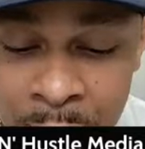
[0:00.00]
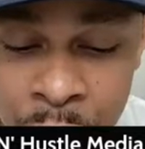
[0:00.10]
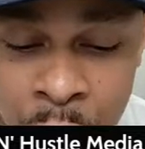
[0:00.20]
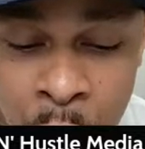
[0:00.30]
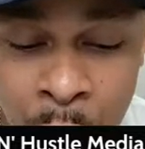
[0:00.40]

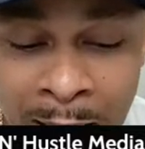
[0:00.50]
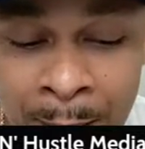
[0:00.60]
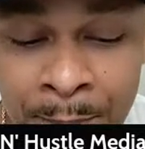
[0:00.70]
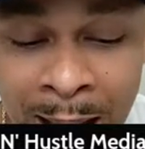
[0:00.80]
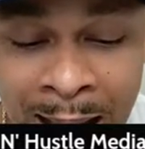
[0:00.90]
you know,
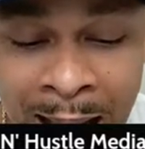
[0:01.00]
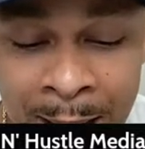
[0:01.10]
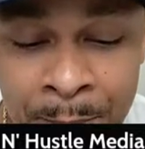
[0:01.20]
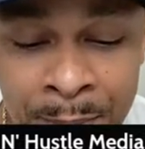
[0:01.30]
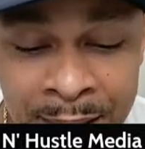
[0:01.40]

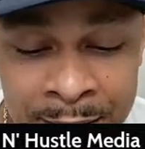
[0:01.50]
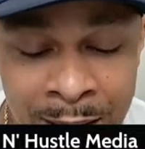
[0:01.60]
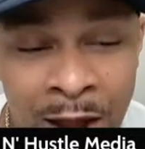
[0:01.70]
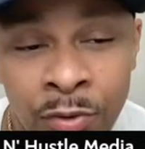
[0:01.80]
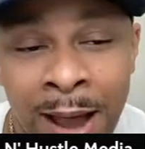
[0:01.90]
I made
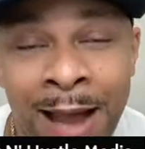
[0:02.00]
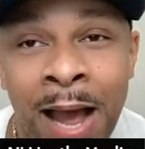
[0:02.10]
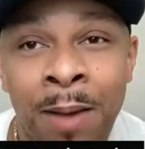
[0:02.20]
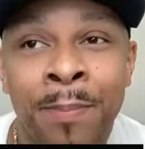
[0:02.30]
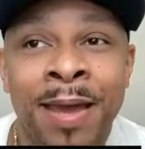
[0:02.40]

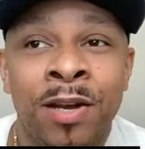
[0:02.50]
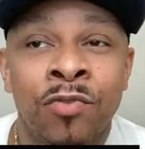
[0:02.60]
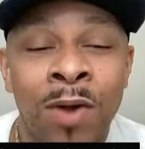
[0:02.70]
in